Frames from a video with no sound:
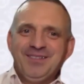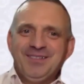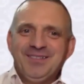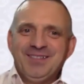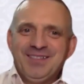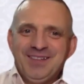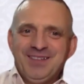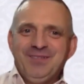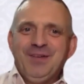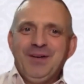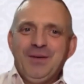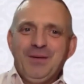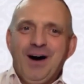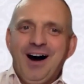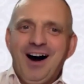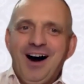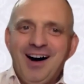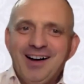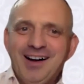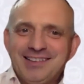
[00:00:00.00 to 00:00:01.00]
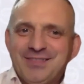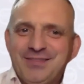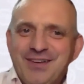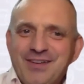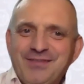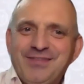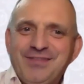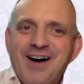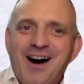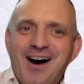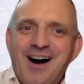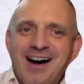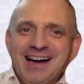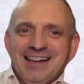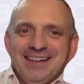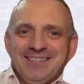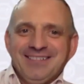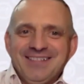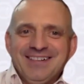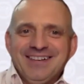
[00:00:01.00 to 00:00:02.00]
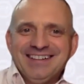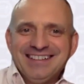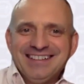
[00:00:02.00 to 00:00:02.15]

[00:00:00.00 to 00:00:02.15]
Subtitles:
We were asked for 5.